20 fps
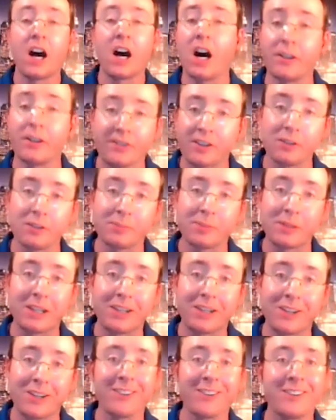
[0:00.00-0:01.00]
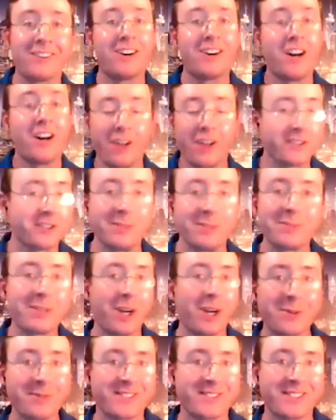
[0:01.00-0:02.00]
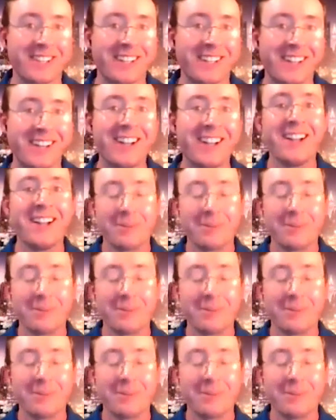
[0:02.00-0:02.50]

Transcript: I'll still be here. I'll still be hosting it.